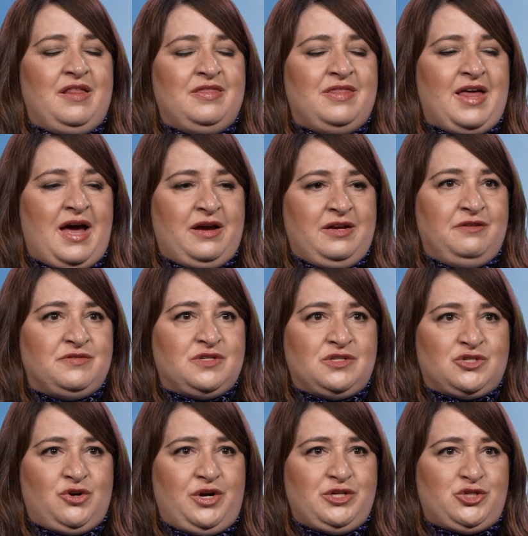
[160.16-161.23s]
That gives us
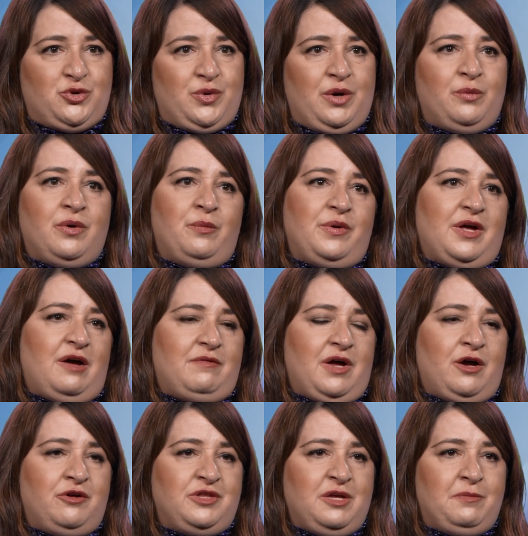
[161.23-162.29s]
great joy when we have a
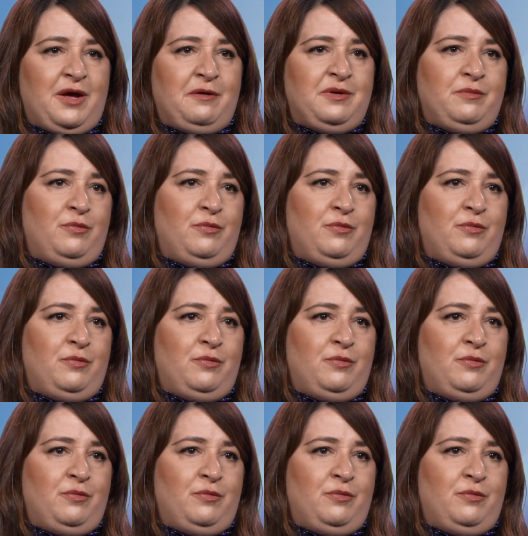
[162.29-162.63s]
healthy baby